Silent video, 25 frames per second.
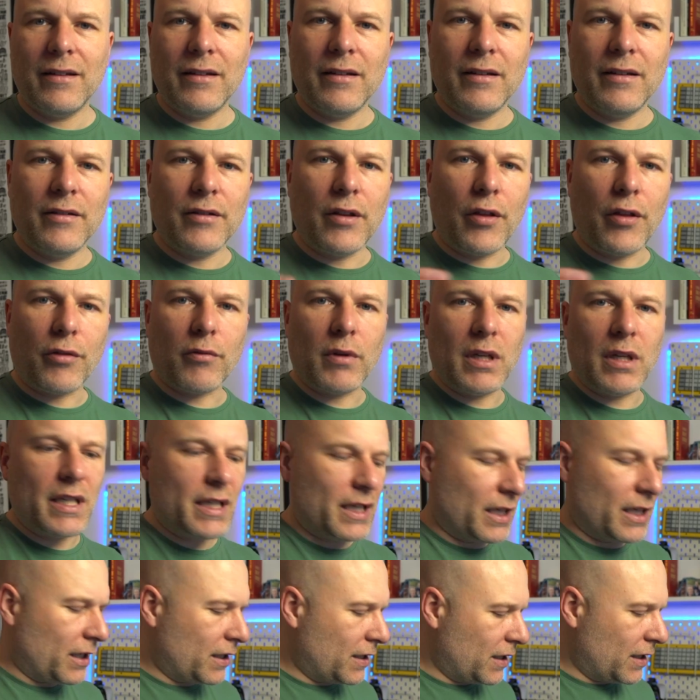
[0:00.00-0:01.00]
the
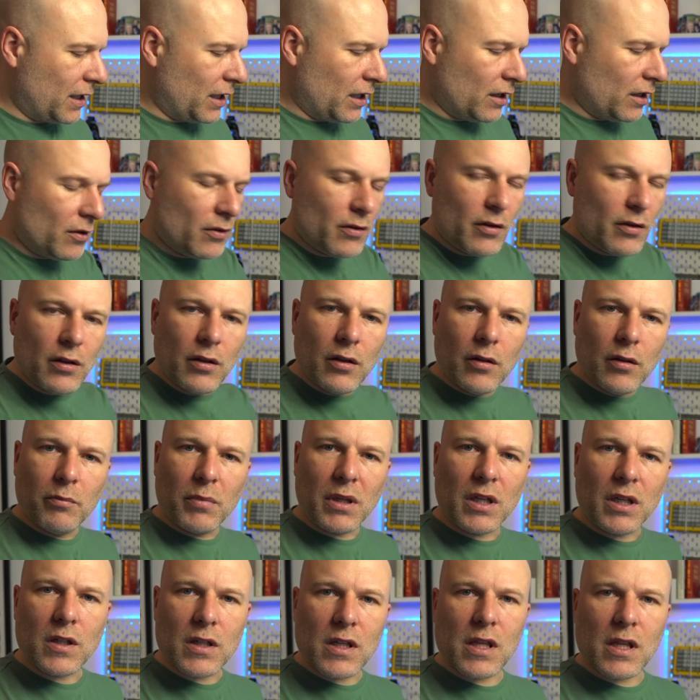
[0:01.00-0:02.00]
360,
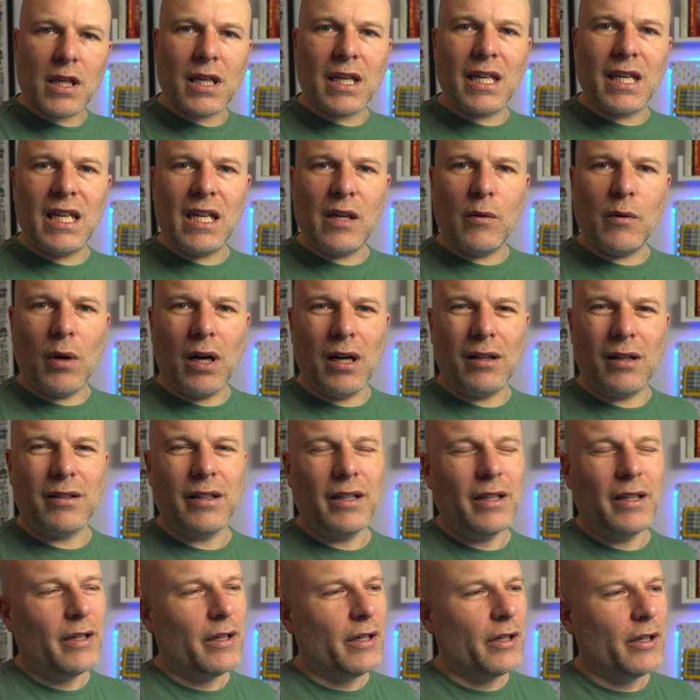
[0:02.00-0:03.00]
because of the keywell,
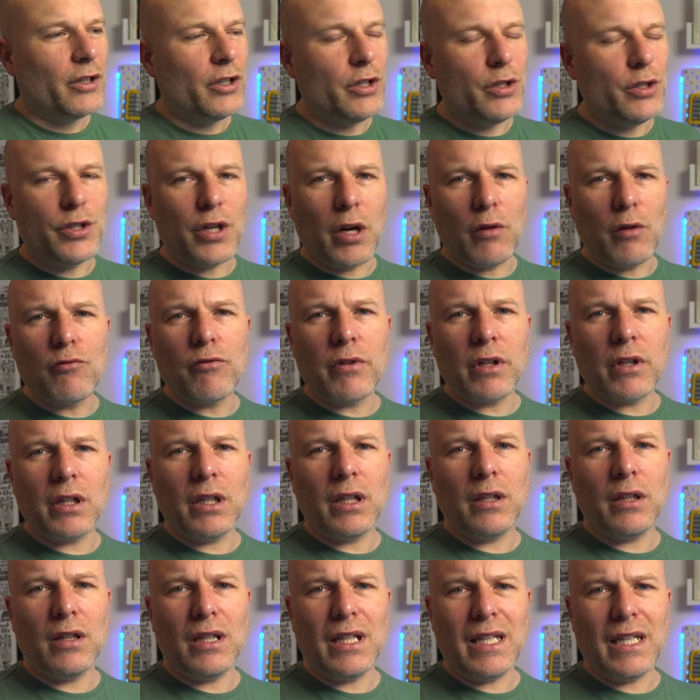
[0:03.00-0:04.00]
you don't
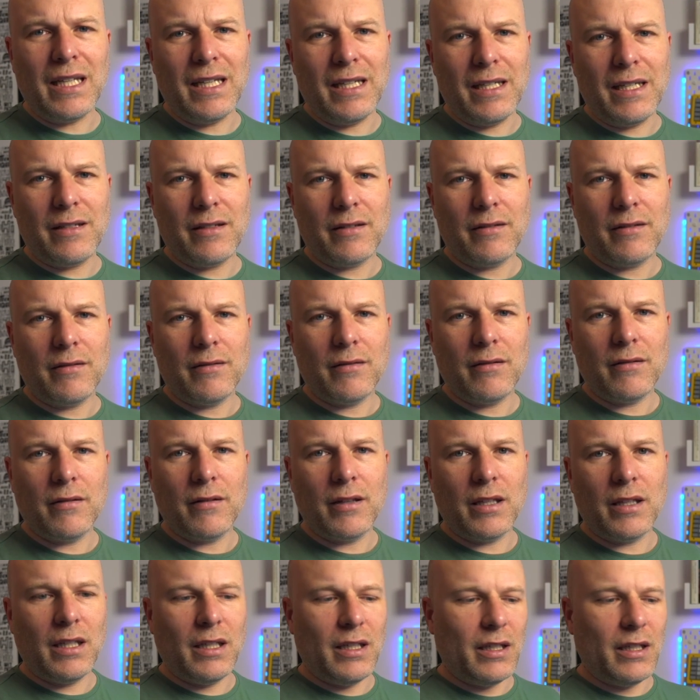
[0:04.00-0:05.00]
really need
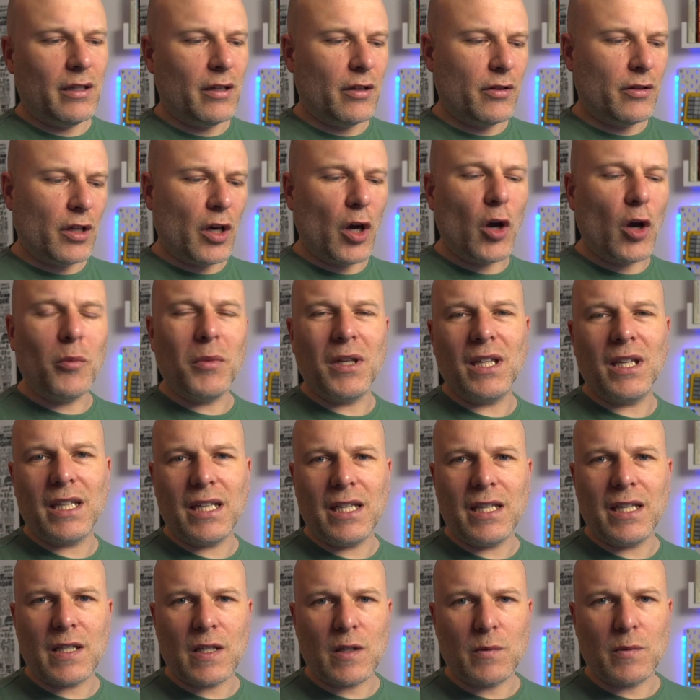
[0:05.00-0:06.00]
the homing
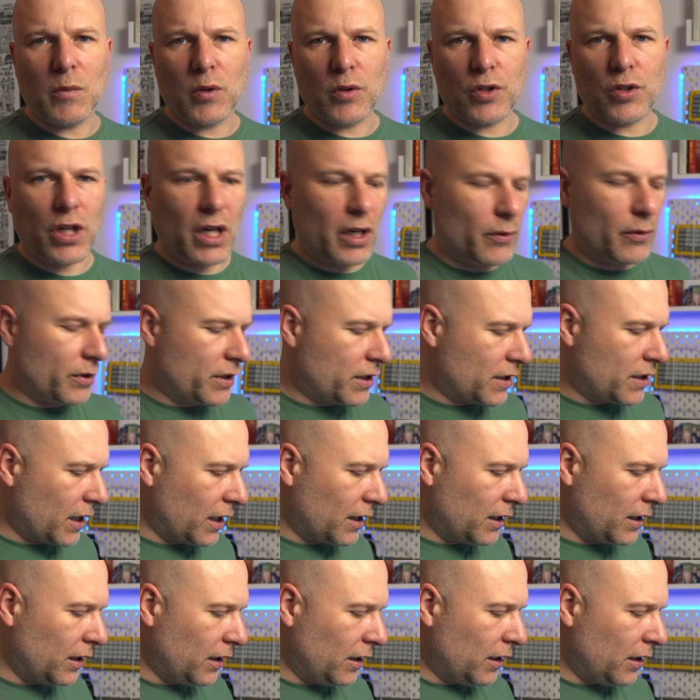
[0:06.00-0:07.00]
keys as much, I would
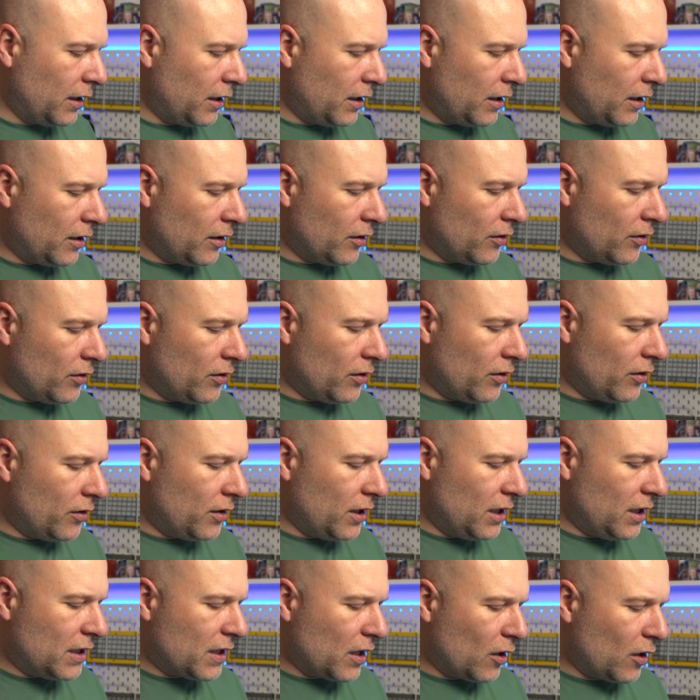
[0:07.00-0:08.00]
say.
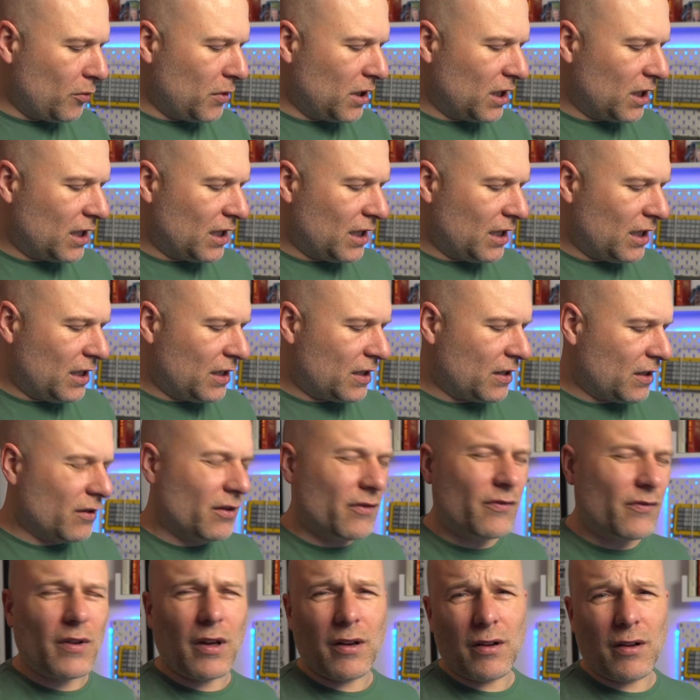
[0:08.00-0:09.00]
These homing keys
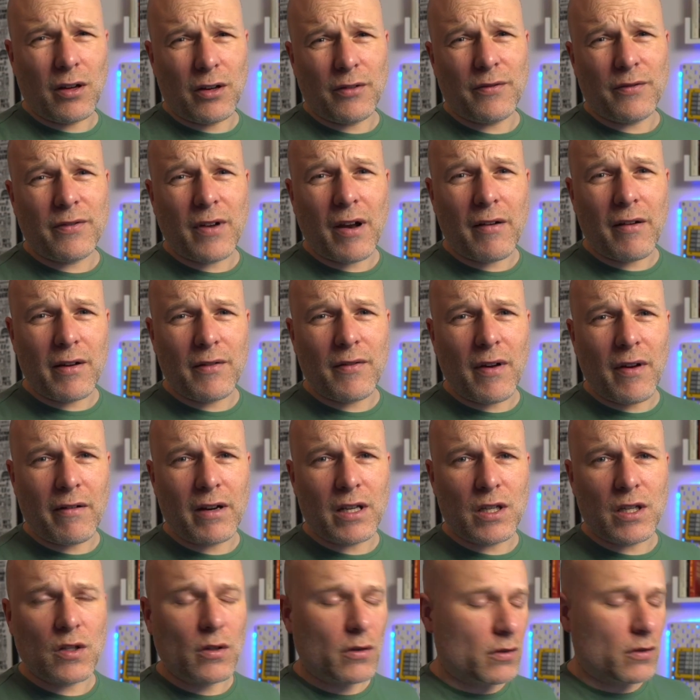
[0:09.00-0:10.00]
have got a very, very
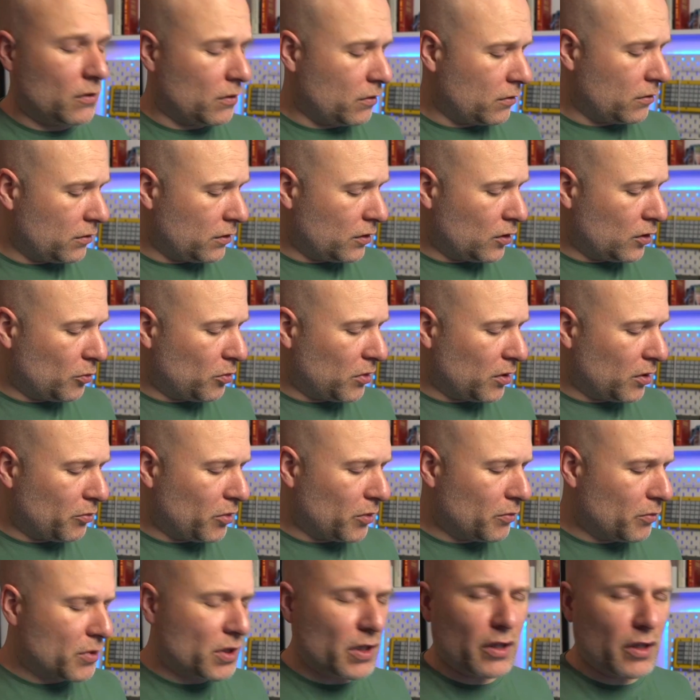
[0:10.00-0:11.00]
subtle couple of
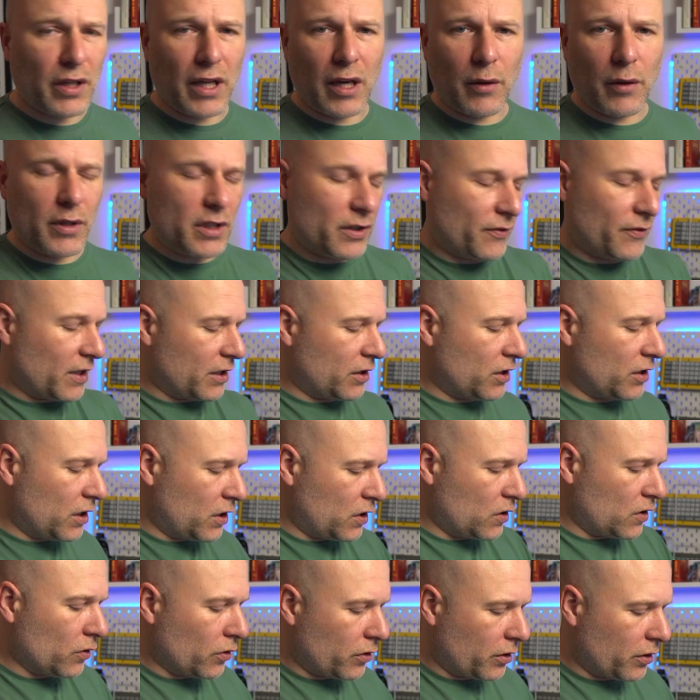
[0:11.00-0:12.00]
bumps on there, which have actually
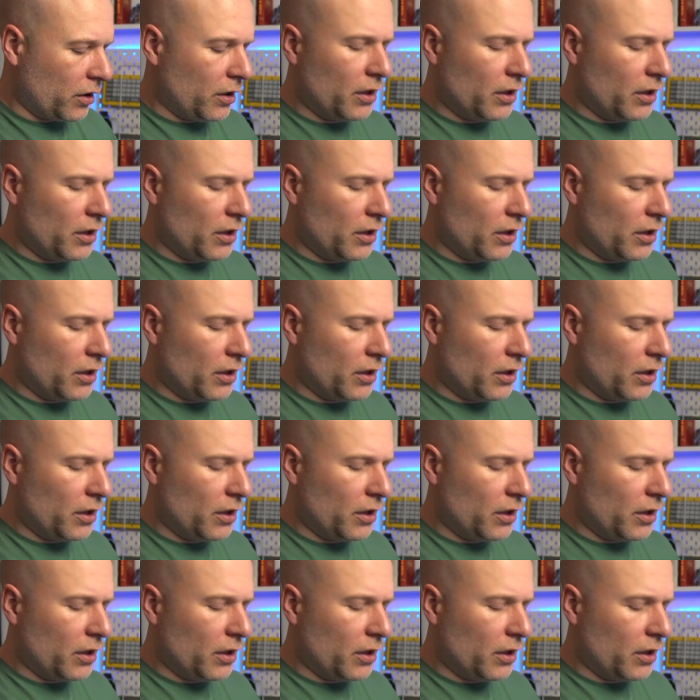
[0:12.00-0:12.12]
stuck